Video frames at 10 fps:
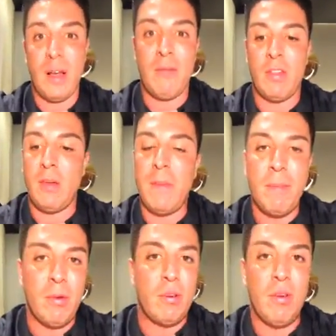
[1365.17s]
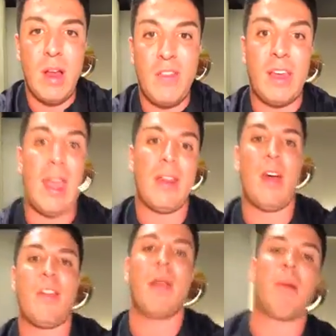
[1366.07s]
Obviously, people who do nothing get
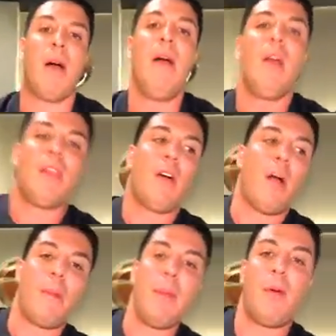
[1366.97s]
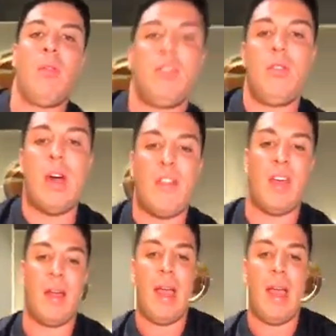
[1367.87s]
nothing, but there are people who do nothing.